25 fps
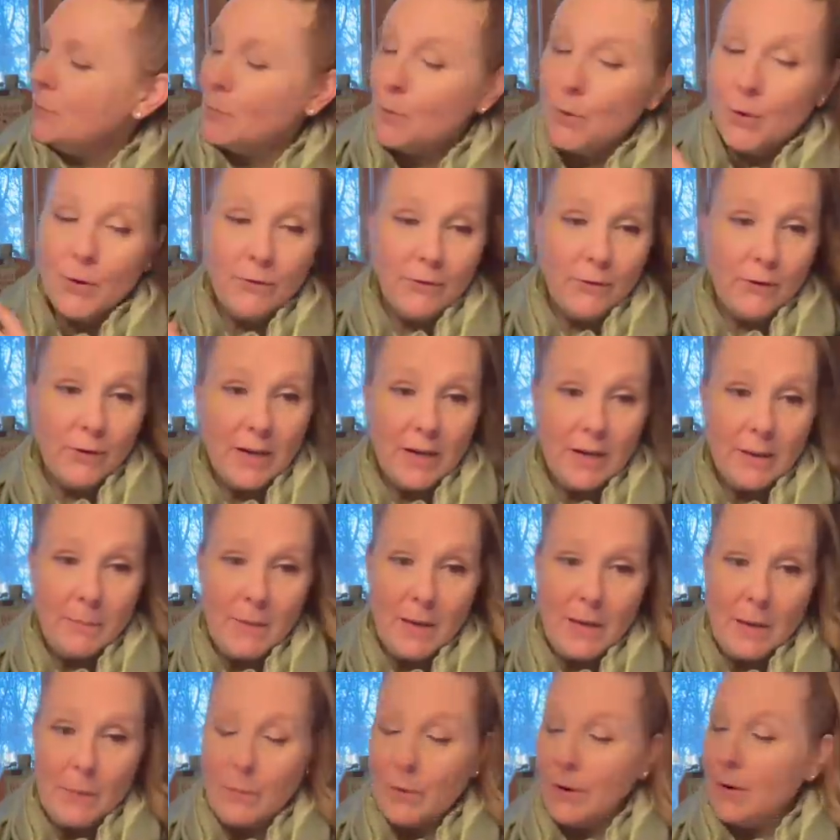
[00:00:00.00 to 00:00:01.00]
perforated
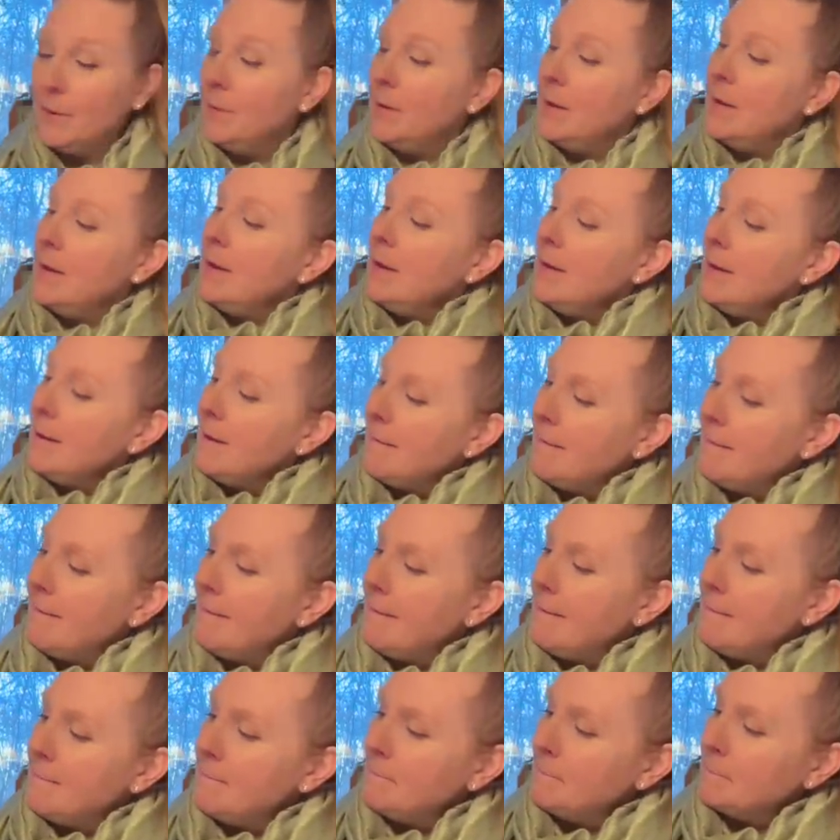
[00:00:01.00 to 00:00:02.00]
paper.
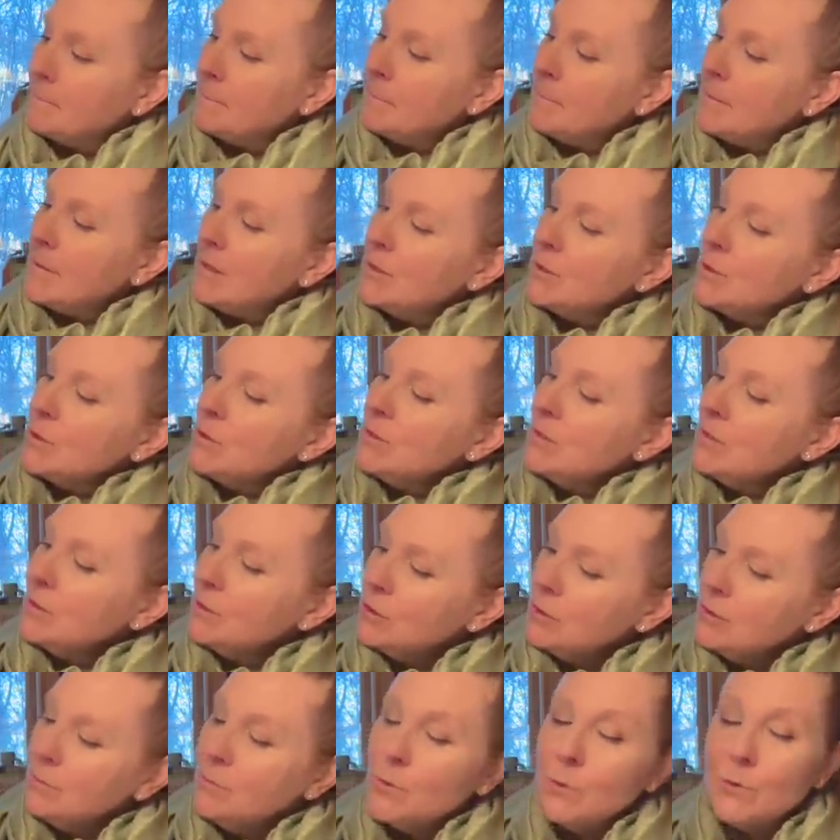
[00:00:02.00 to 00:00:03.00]
So
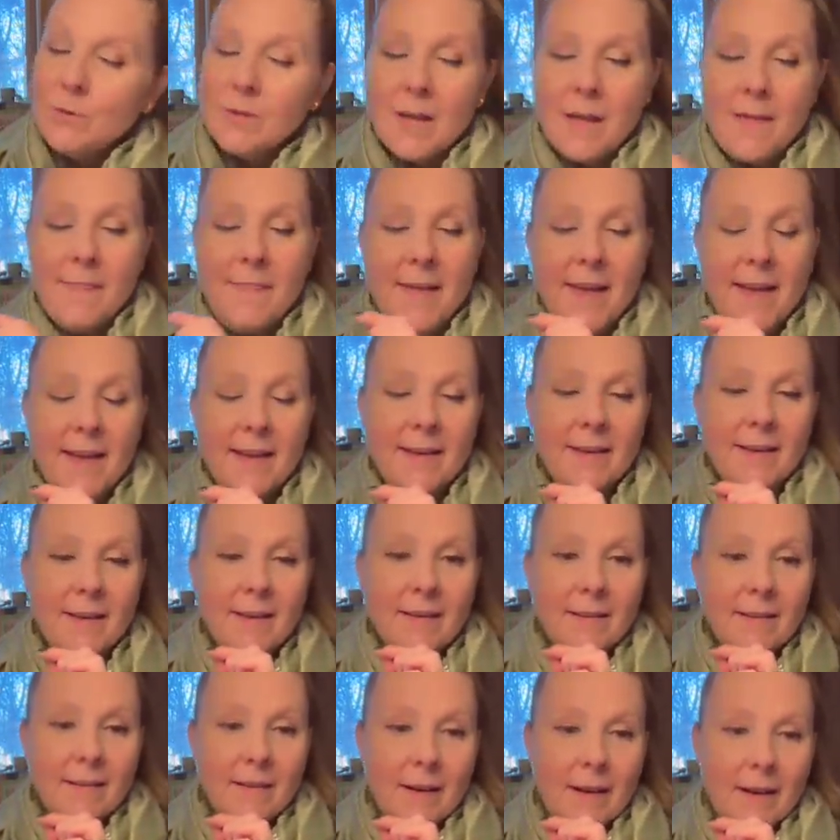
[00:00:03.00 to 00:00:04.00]
stitch the moose, and then
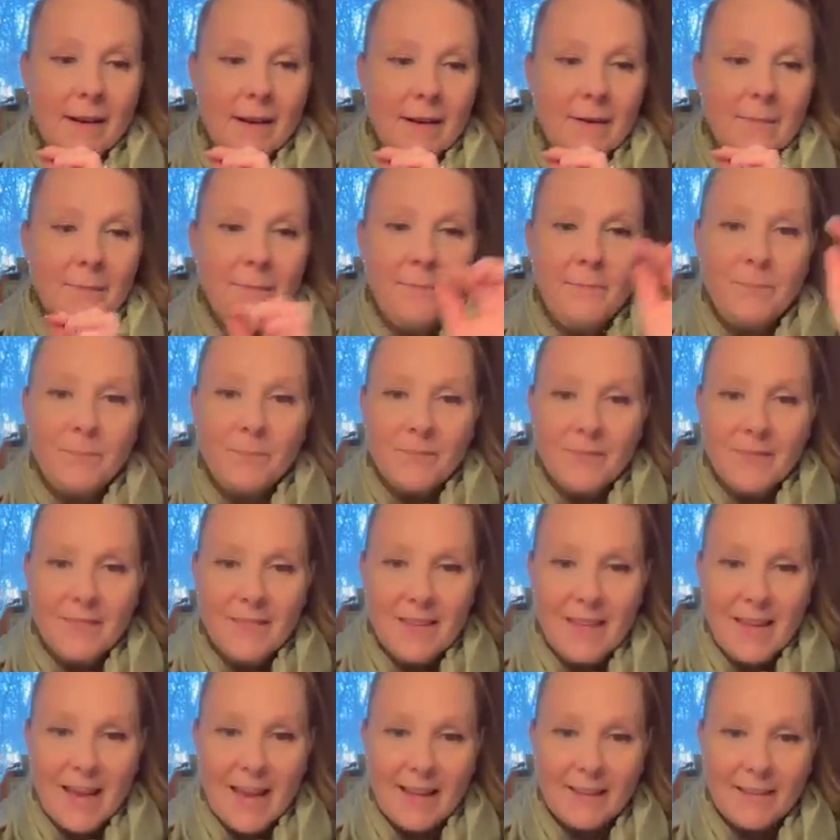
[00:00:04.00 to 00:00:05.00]

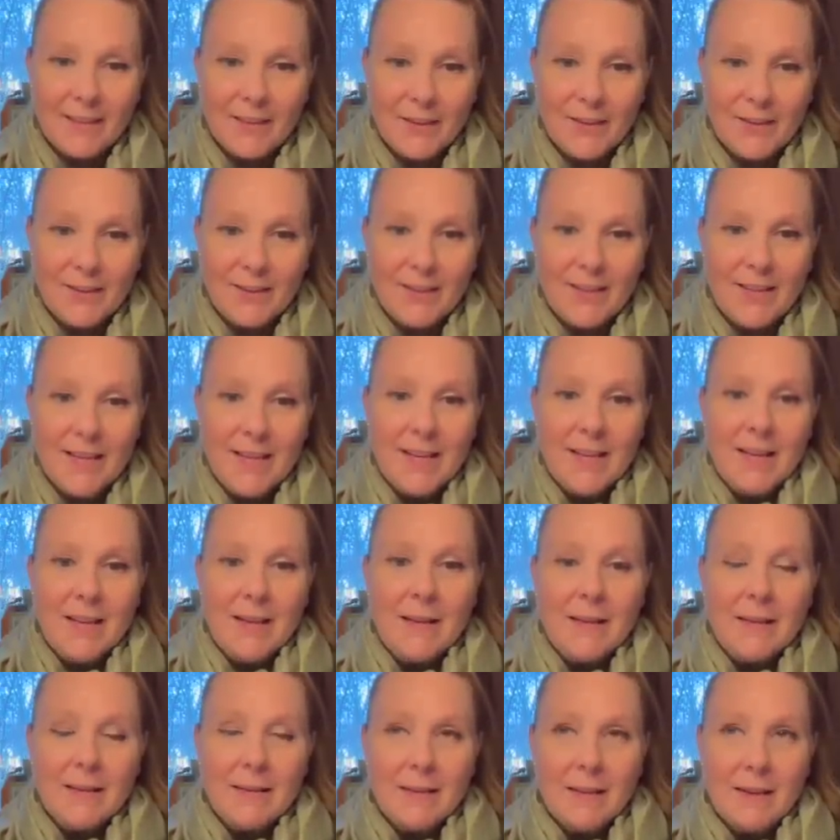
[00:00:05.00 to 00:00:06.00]
get little
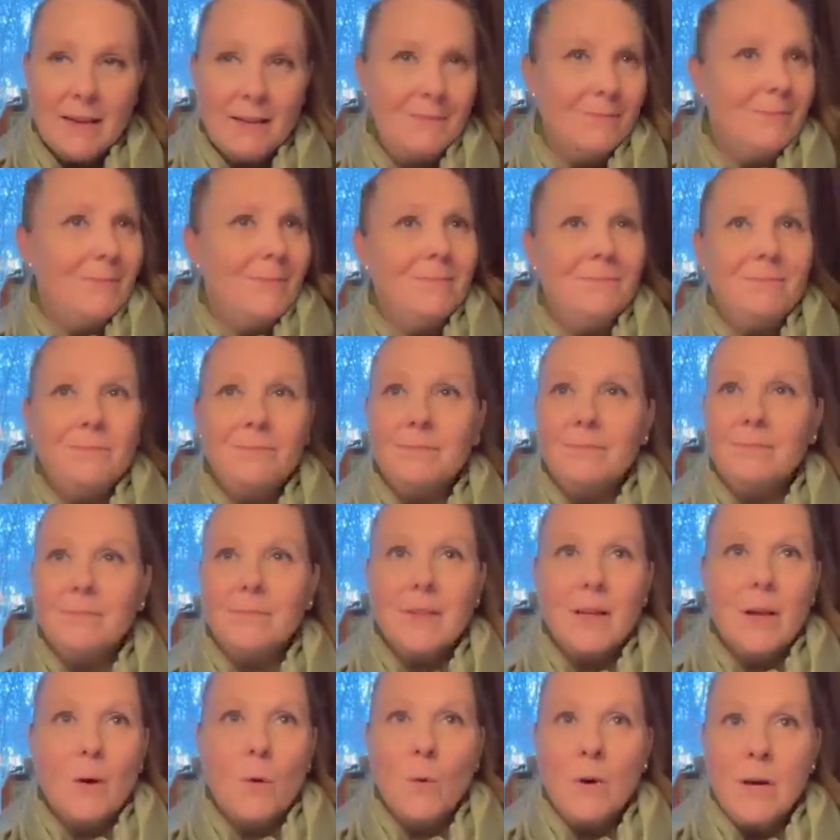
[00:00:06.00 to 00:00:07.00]

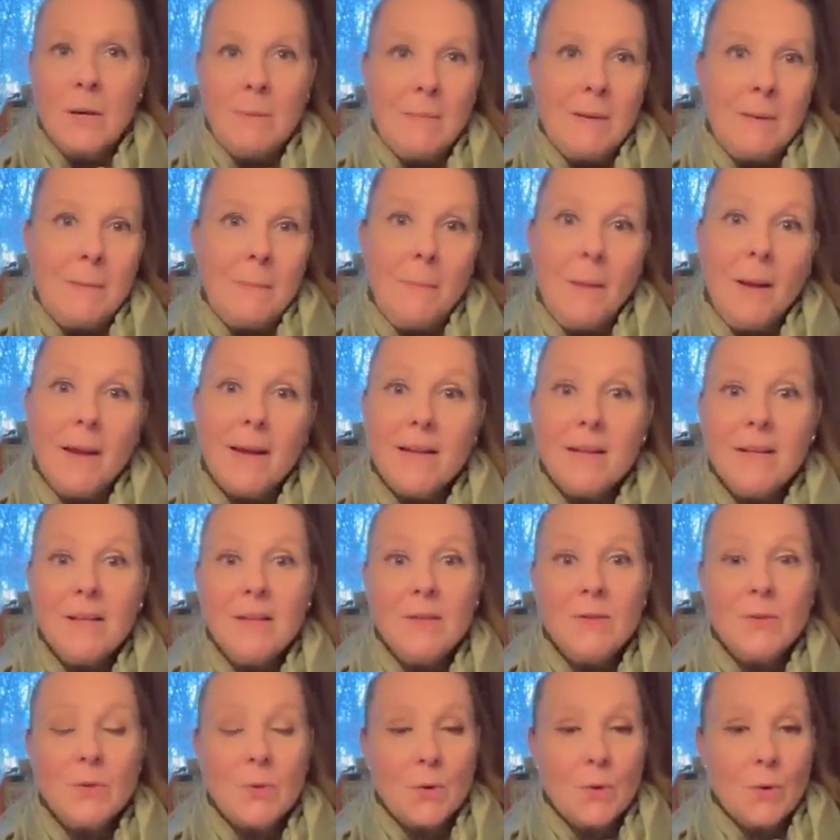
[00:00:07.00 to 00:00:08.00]
ornament
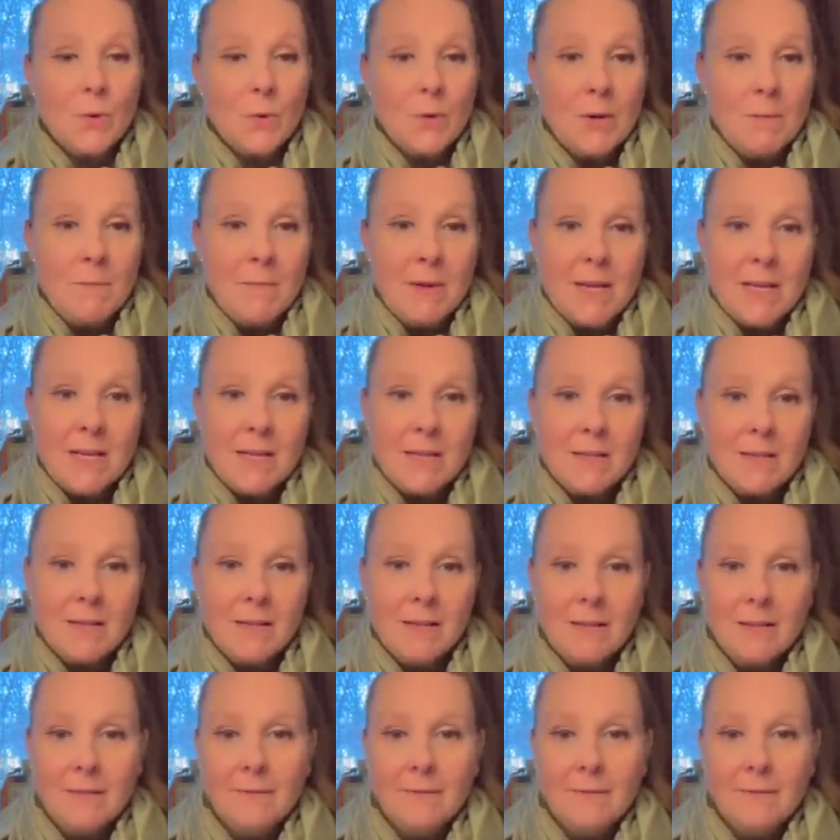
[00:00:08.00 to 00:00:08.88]
buttons or ornament